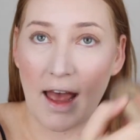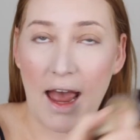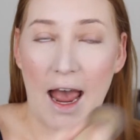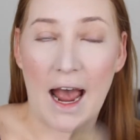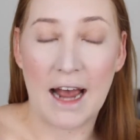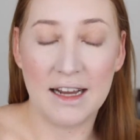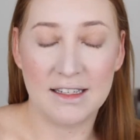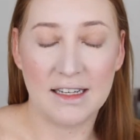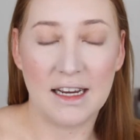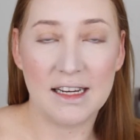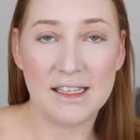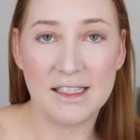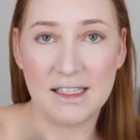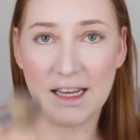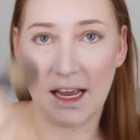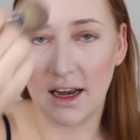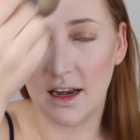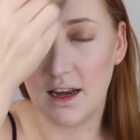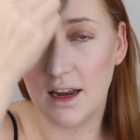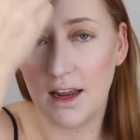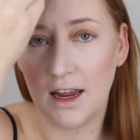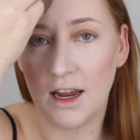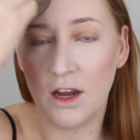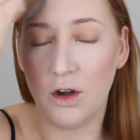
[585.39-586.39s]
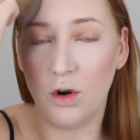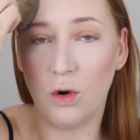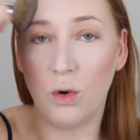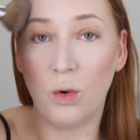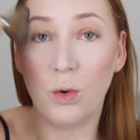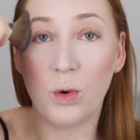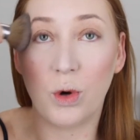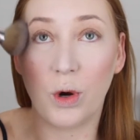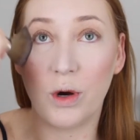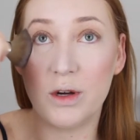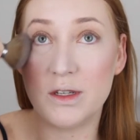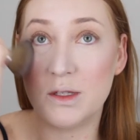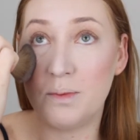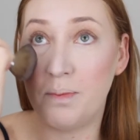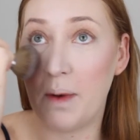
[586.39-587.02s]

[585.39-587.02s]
as I said, it all goes